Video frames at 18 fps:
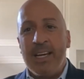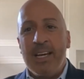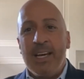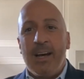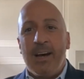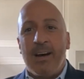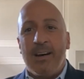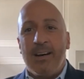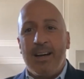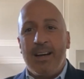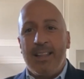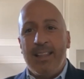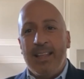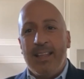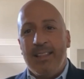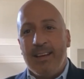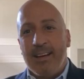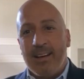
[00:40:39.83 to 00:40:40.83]
And
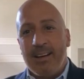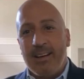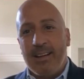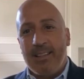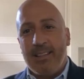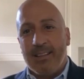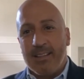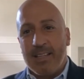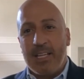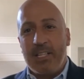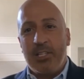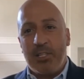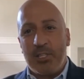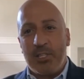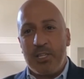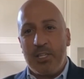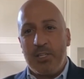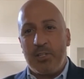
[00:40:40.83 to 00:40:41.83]
then the
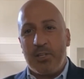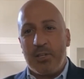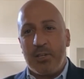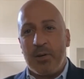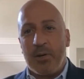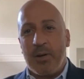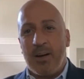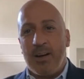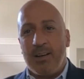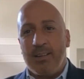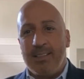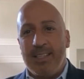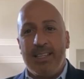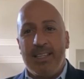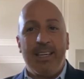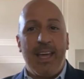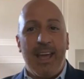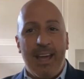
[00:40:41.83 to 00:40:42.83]
legislature,
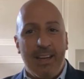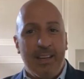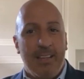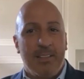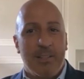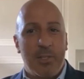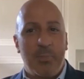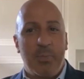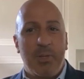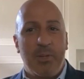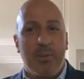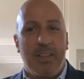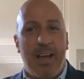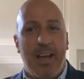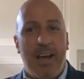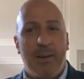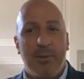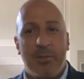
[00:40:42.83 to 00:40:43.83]
Dean Cannon, the Speaker of the
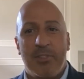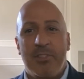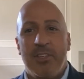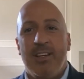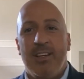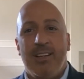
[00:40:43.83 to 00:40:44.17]
House,